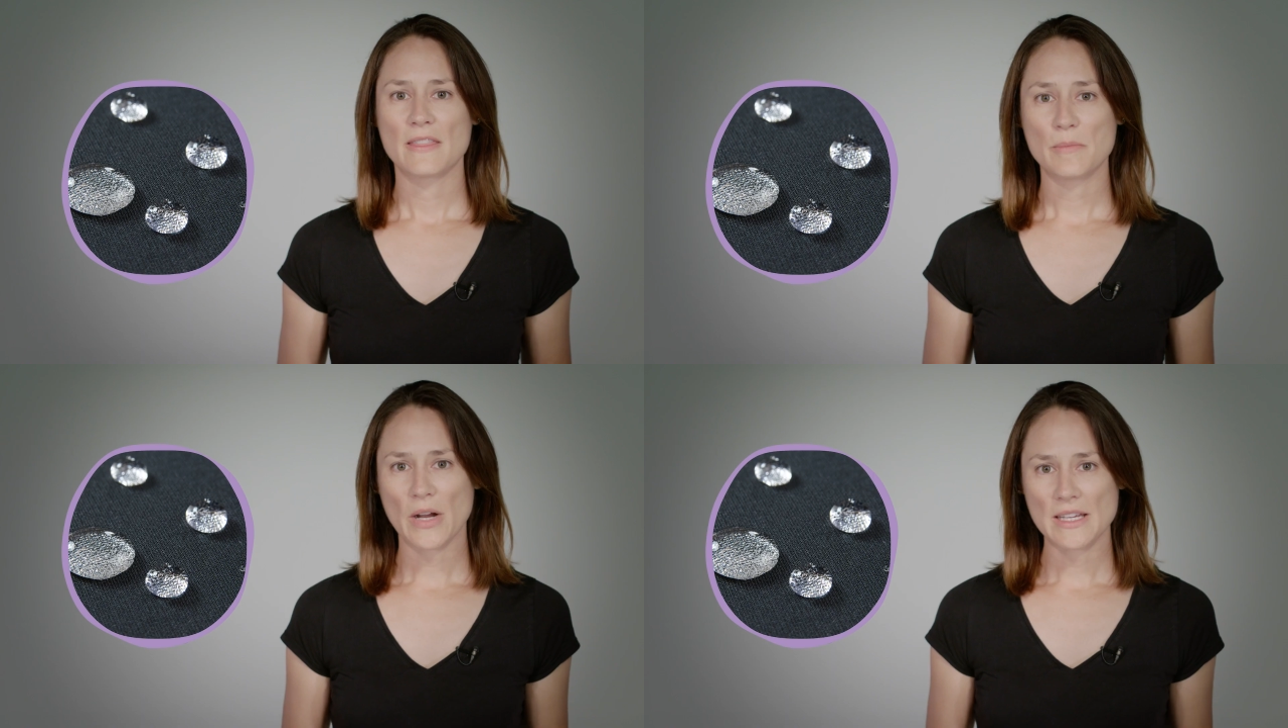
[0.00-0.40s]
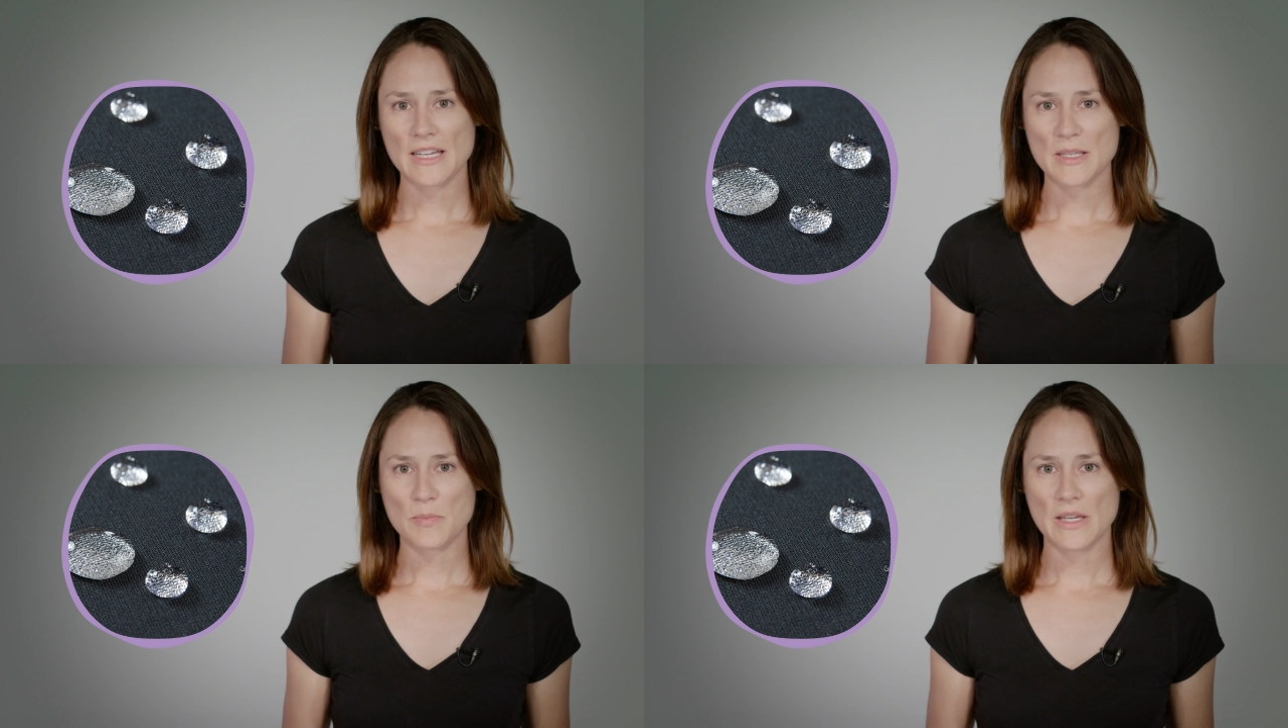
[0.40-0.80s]
The
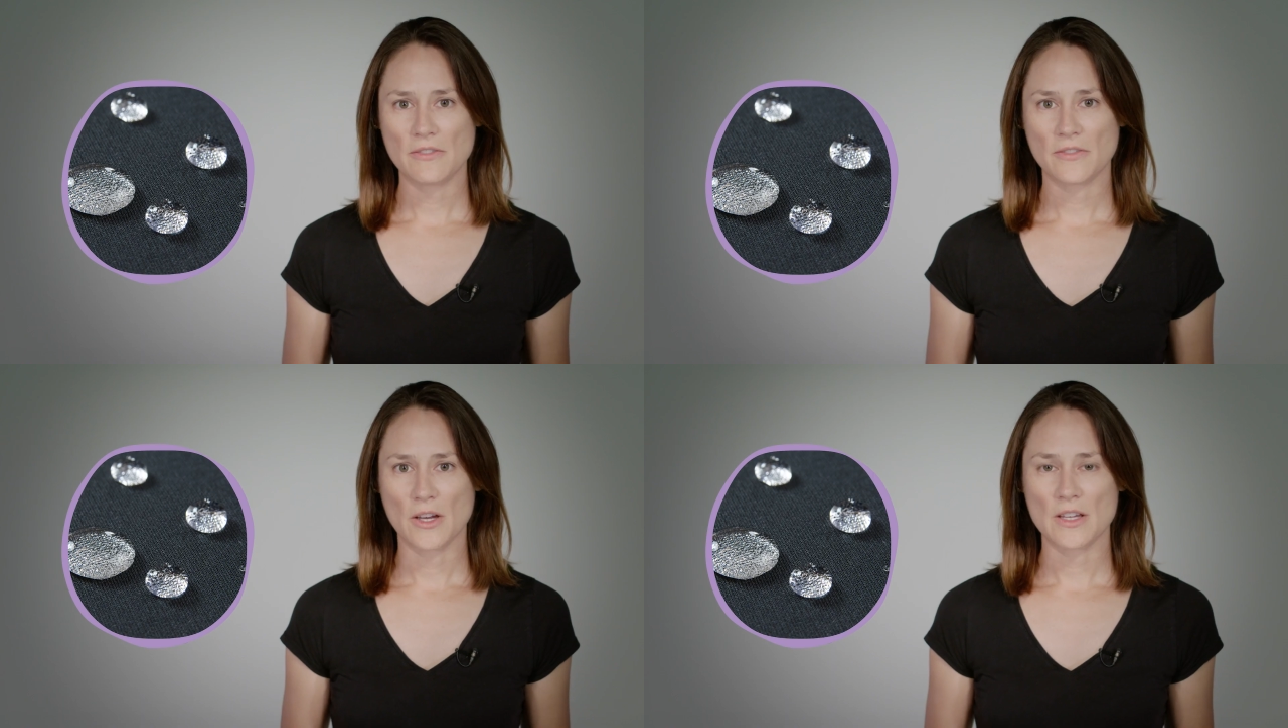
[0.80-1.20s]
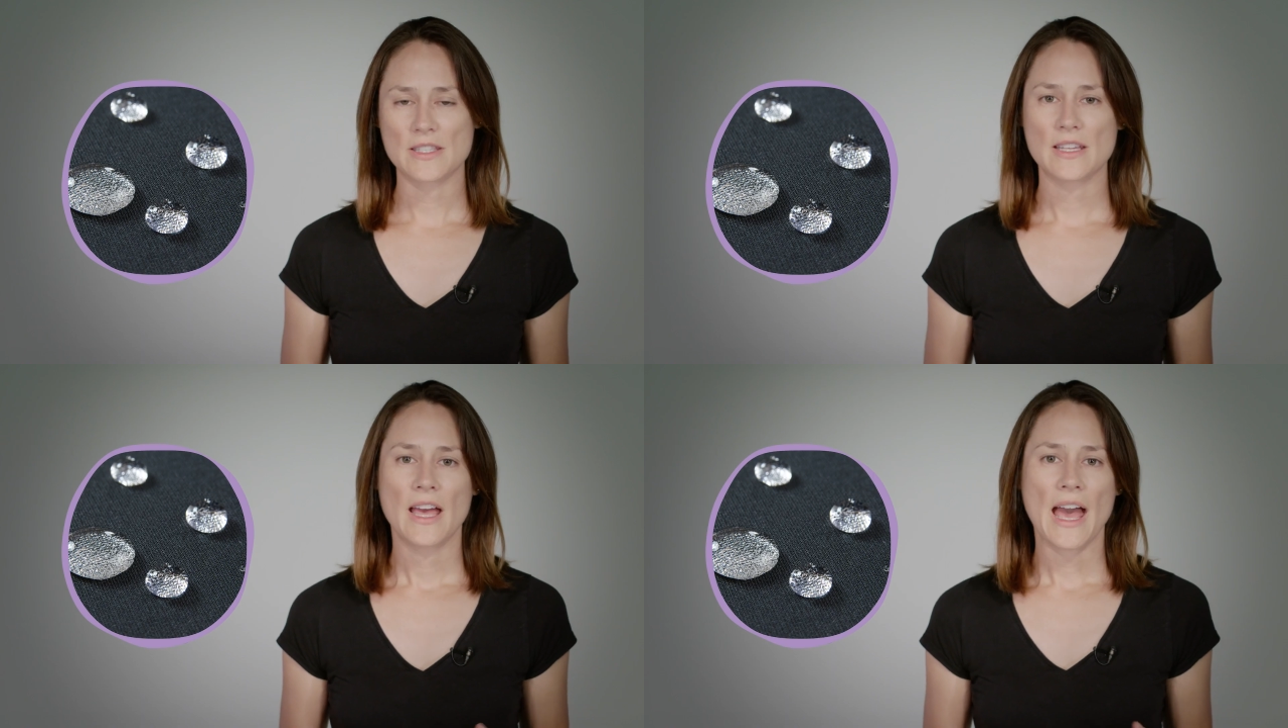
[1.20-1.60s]
Britax Be
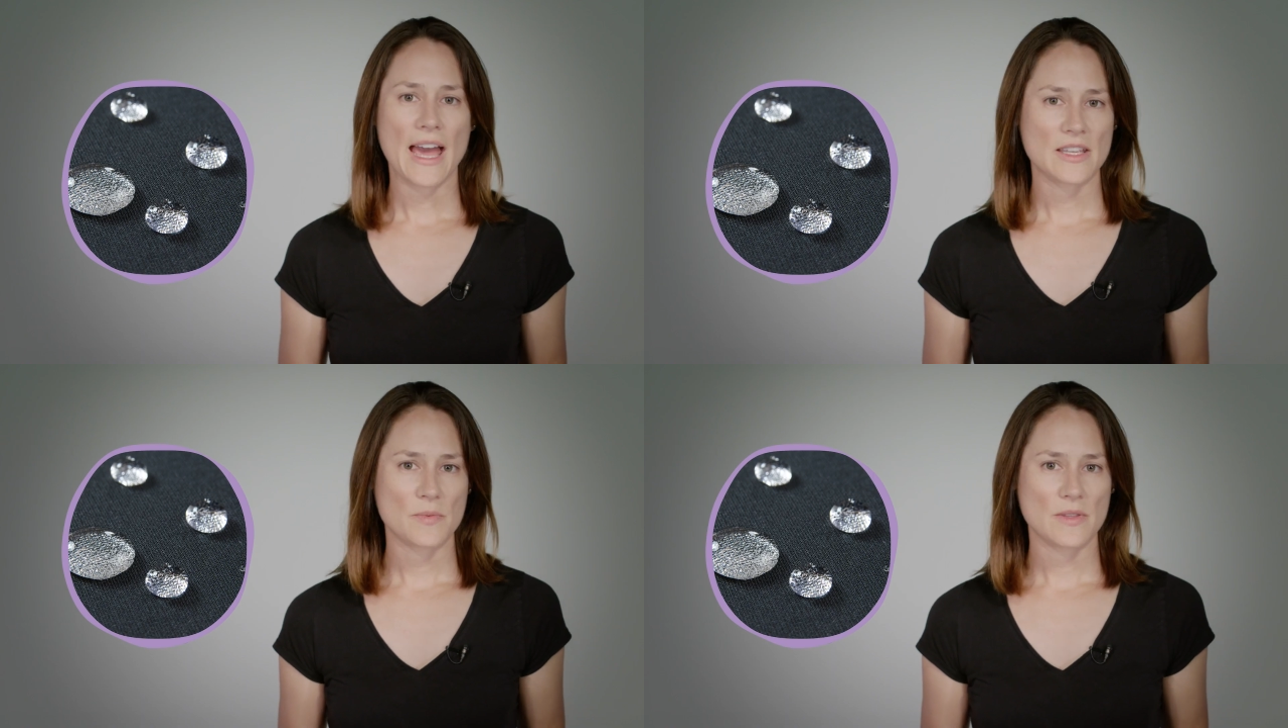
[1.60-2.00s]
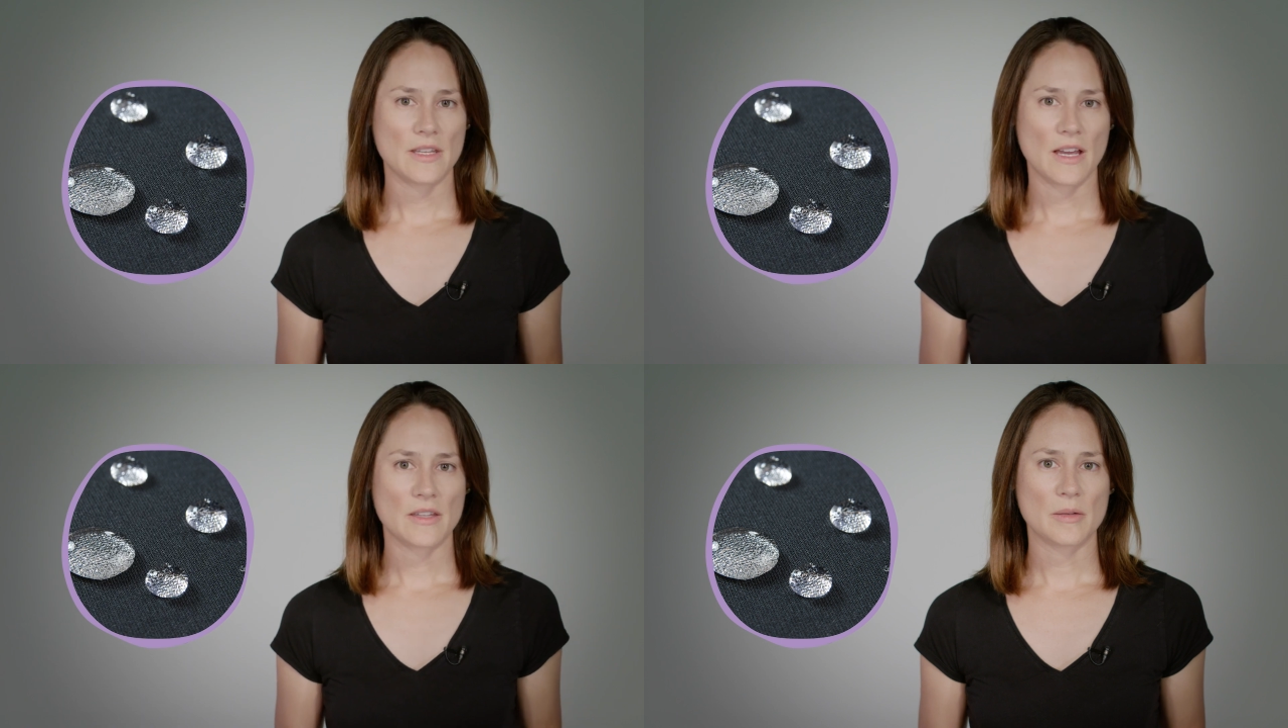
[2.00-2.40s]
First, as with
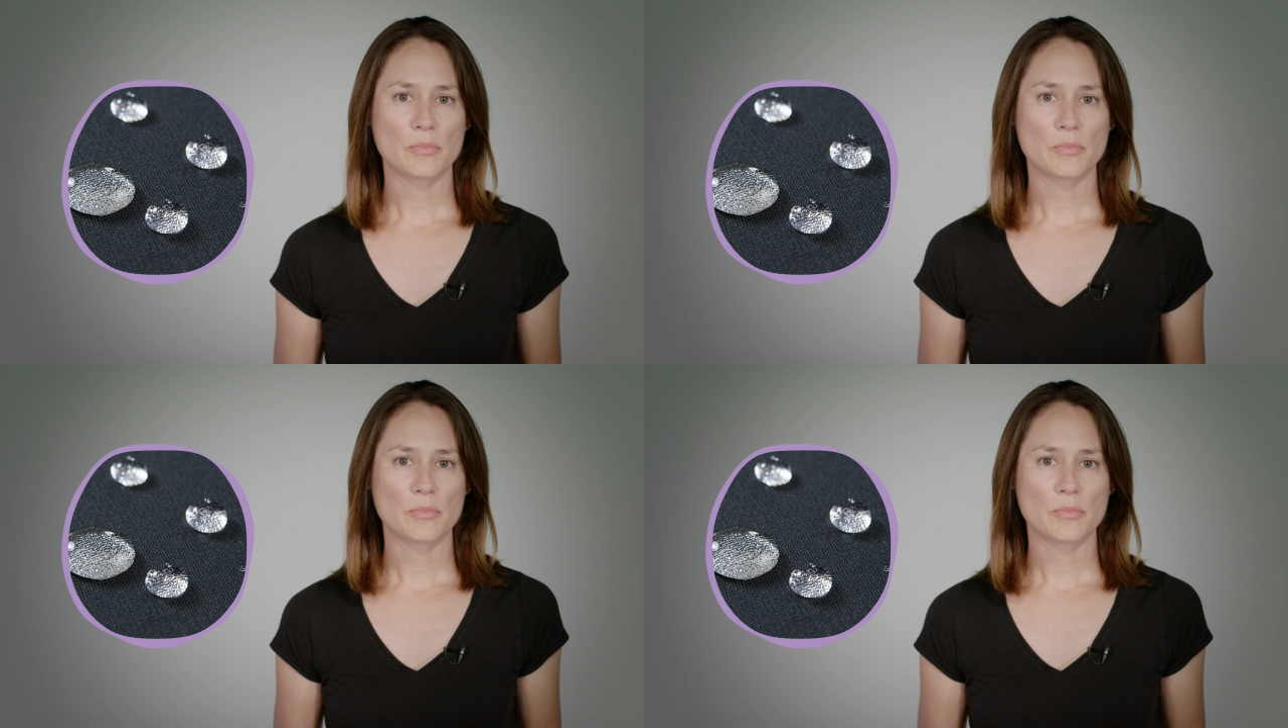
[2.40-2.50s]
the other